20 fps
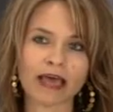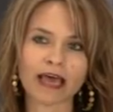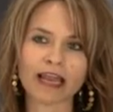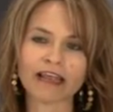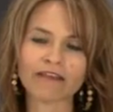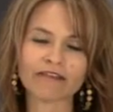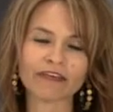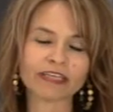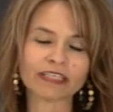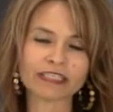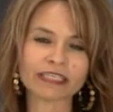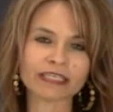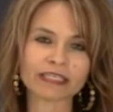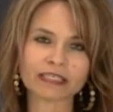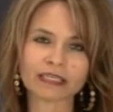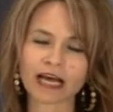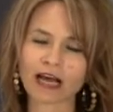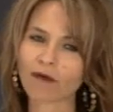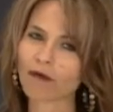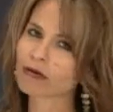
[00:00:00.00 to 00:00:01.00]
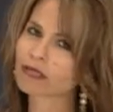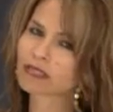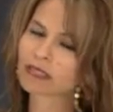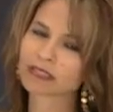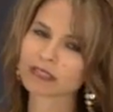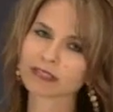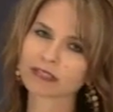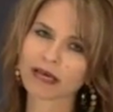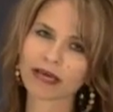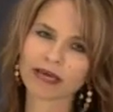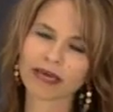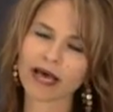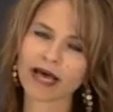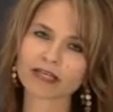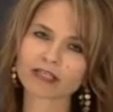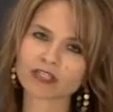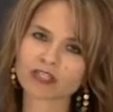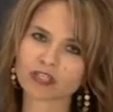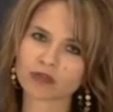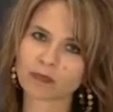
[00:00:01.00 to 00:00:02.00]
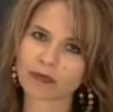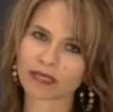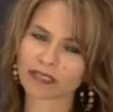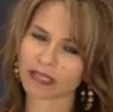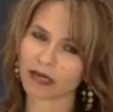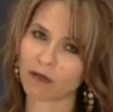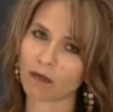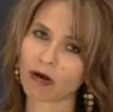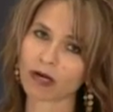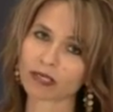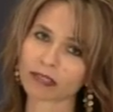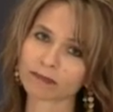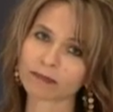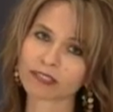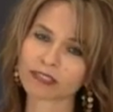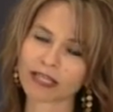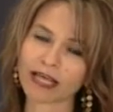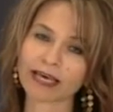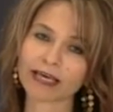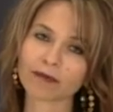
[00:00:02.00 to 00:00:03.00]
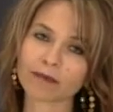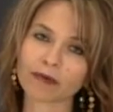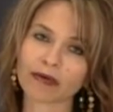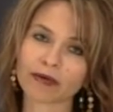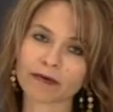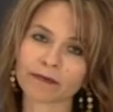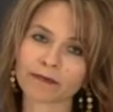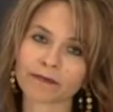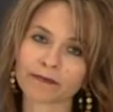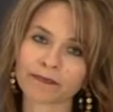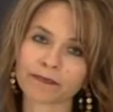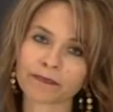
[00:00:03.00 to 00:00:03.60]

And if it didn't, I wasn't going to say yes just because I wanted them to like me.